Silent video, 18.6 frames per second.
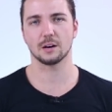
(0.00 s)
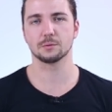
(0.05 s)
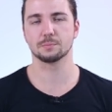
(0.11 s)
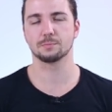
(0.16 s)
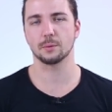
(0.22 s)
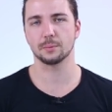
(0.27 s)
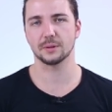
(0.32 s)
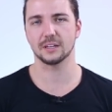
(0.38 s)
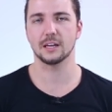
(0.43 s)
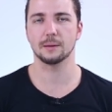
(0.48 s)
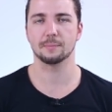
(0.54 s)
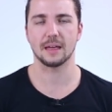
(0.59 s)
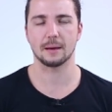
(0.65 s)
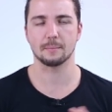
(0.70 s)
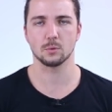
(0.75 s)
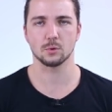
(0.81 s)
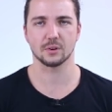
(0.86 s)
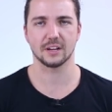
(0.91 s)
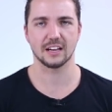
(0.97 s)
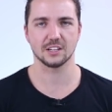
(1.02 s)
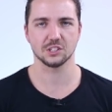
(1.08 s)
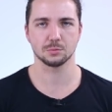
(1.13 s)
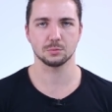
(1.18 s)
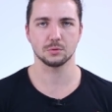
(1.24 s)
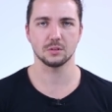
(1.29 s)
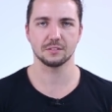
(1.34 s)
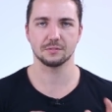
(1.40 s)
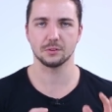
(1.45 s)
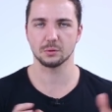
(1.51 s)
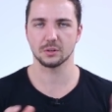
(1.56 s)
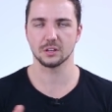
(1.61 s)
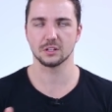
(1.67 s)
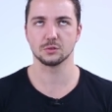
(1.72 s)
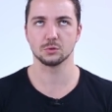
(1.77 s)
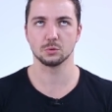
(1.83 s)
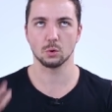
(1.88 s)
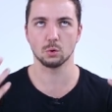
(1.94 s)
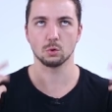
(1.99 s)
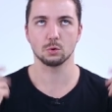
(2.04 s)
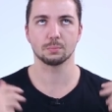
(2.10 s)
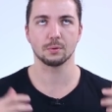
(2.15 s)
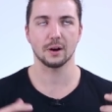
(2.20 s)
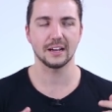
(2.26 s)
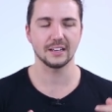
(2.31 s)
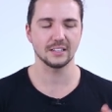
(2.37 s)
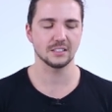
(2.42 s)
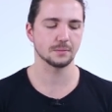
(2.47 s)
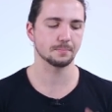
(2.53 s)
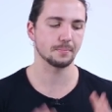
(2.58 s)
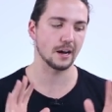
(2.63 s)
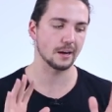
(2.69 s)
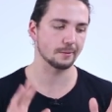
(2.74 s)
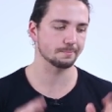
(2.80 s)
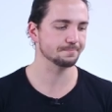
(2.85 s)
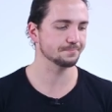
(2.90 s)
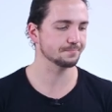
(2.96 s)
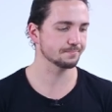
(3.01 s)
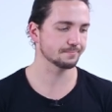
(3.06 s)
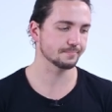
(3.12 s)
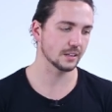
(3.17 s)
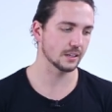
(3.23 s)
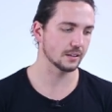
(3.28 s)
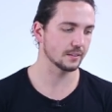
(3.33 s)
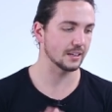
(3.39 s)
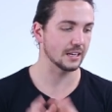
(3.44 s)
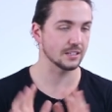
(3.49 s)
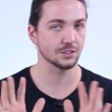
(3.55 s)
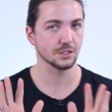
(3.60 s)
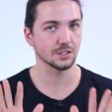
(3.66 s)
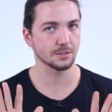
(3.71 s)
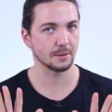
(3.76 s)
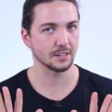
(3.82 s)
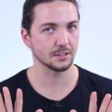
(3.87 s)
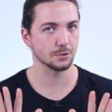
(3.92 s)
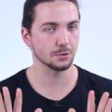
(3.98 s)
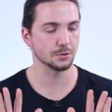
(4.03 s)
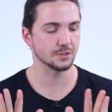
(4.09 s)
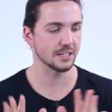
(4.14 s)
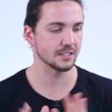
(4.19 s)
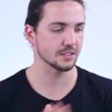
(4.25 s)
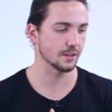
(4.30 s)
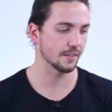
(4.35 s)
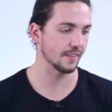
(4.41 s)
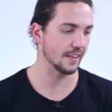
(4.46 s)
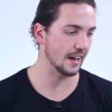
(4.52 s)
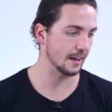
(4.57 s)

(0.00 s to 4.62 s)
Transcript: I would probably keep that more casual if you were gonna do all braids, but that's just my two cents on